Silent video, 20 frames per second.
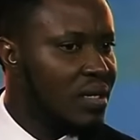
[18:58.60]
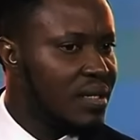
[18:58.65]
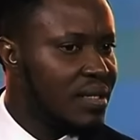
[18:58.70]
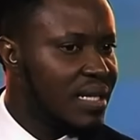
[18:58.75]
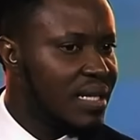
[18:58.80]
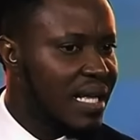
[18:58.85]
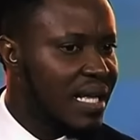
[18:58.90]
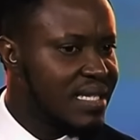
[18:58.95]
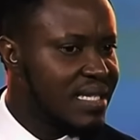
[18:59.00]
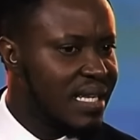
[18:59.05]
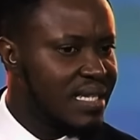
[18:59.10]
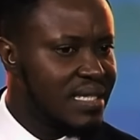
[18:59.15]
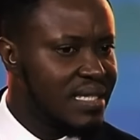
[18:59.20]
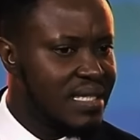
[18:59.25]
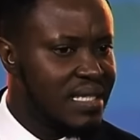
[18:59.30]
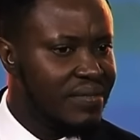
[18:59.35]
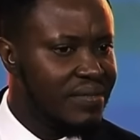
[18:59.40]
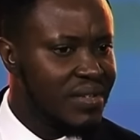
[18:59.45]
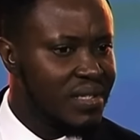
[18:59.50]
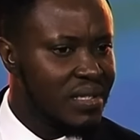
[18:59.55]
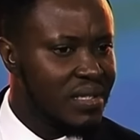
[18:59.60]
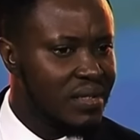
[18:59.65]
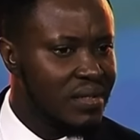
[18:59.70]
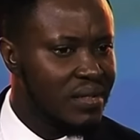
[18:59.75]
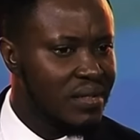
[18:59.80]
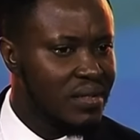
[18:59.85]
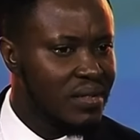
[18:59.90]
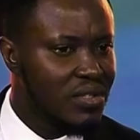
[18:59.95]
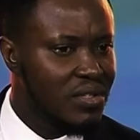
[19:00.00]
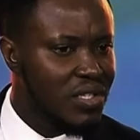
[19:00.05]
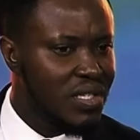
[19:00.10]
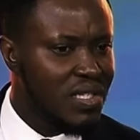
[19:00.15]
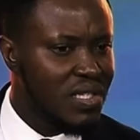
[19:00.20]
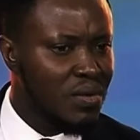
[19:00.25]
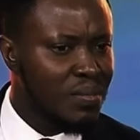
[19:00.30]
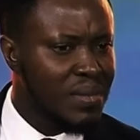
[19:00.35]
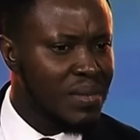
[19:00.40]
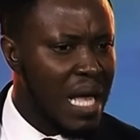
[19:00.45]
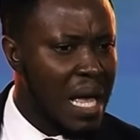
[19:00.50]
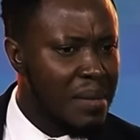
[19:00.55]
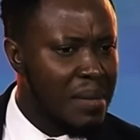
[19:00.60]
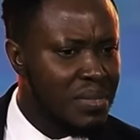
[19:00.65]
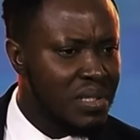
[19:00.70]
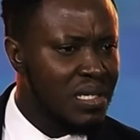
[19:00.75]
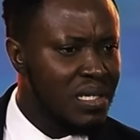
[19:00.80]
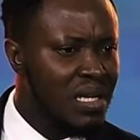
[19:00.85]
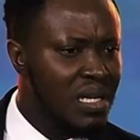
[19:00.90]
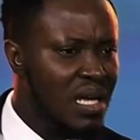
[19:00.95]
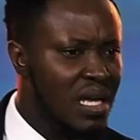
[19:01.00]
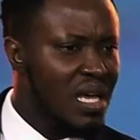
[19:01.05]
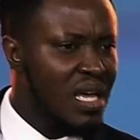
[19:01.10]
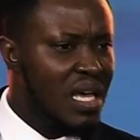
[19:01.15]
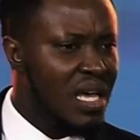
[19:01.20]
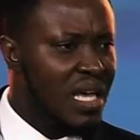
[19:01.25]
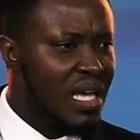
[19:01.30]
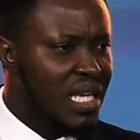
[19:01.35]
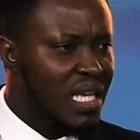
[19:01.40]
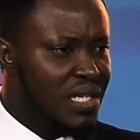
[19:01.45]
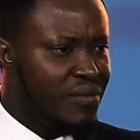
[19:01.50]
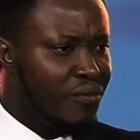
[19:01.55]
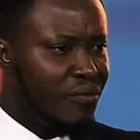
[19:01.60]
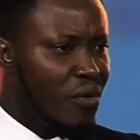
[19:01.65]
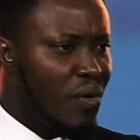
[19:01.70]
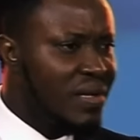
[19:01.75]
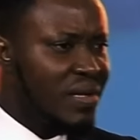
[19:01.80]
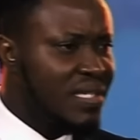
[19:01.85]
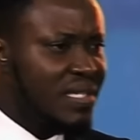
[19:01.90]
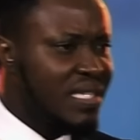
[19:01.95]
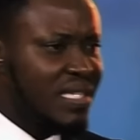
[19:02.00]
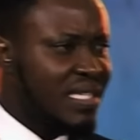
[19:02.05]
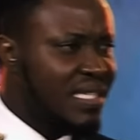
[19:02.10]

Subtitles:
That's sensitivity. You see, sometimes his voice is